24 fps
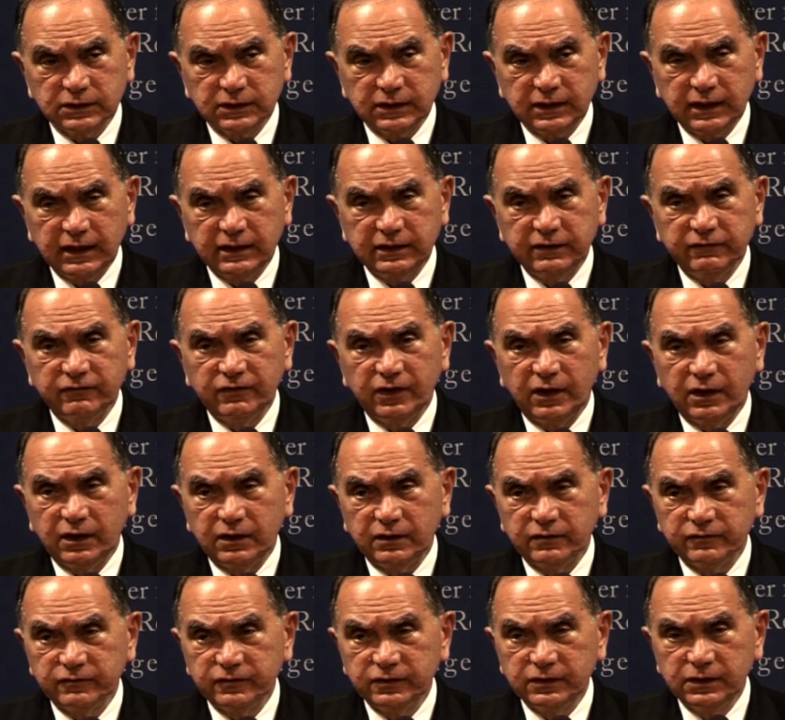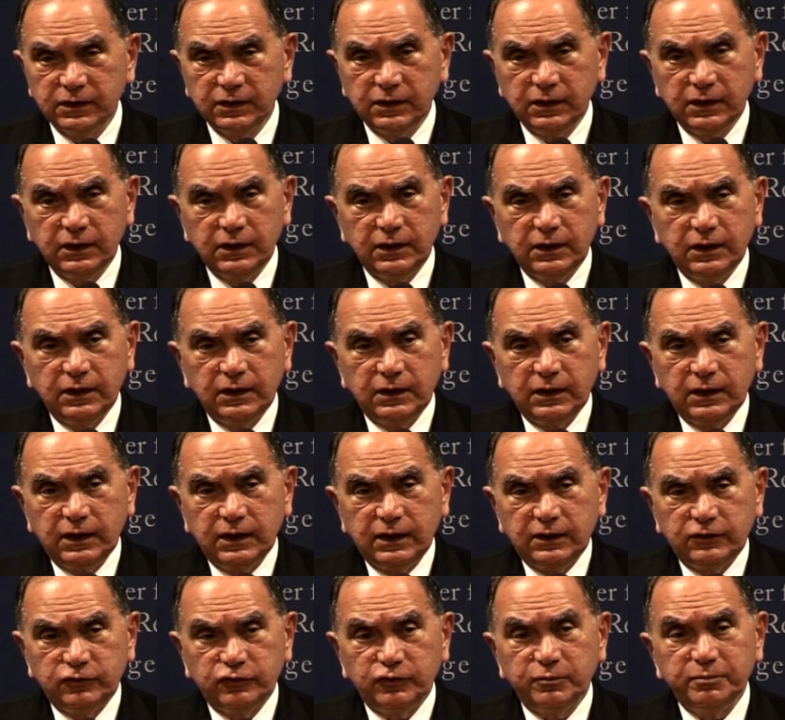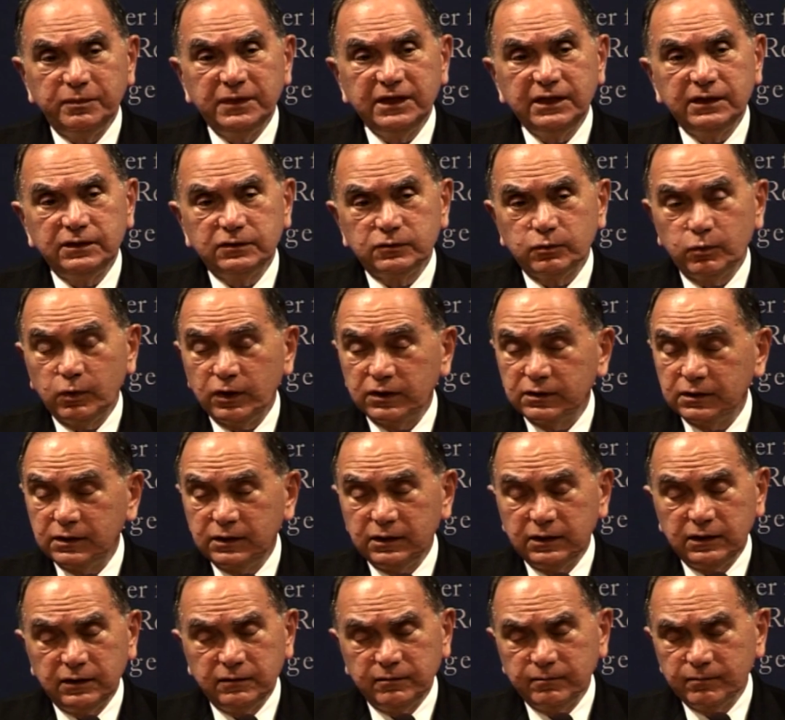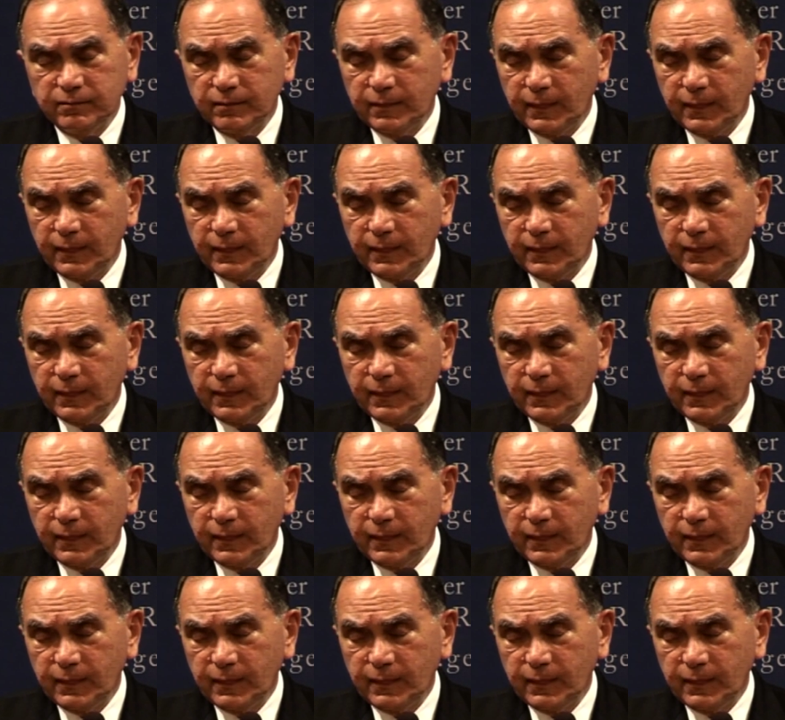can evolve to meet what the